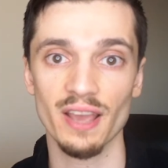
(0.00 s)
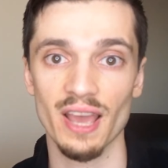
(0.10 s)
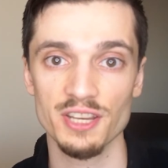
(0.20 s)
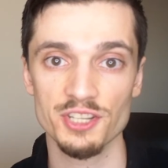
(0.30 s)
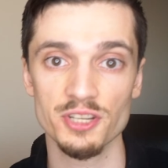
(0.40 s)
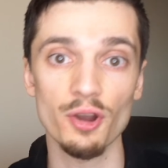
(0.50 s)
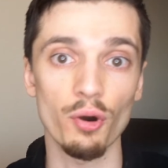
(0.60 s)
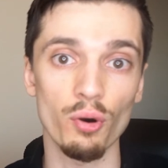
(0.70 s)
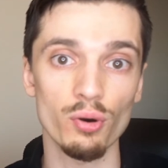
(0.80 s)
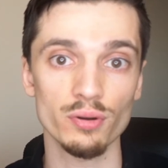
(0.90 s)
cash
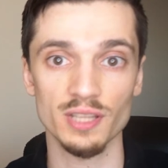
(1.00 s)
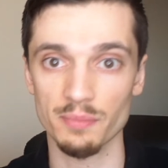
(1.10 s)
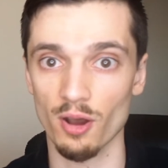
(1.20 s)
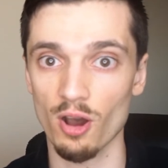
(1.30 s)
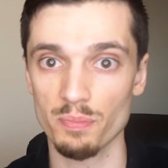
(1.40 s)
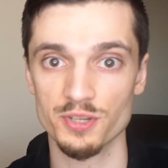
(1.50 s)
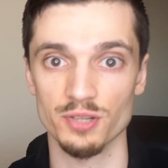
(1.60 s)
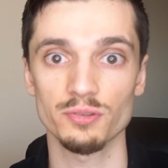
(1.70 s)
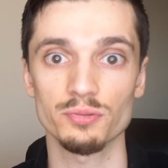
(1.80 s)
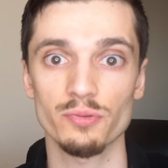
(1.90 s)
or the
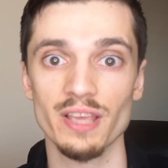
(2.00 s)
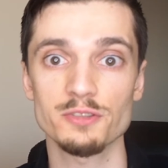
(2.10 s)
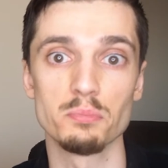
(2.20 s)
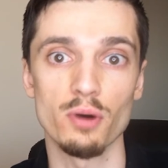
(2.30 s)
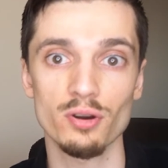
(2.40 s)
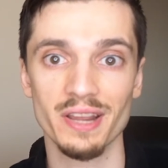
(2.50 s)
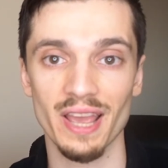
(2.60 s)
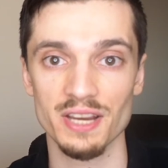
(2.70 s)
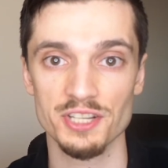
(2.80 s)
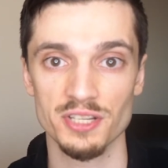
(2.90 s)
option to raise more
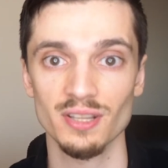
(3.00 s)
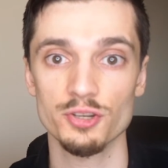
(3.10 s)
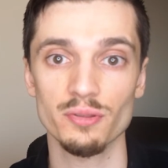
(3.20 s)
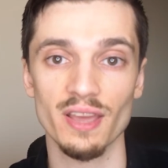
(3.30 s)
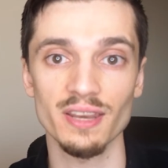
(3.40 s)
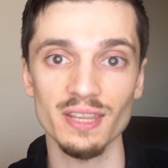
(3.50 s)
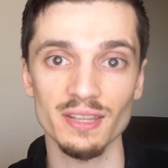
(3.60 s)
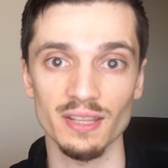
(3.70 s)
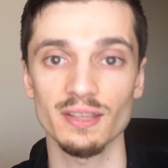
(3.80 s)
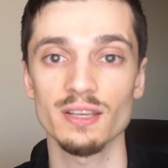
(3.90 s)
cash should they
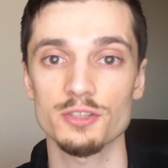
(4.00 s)
need it.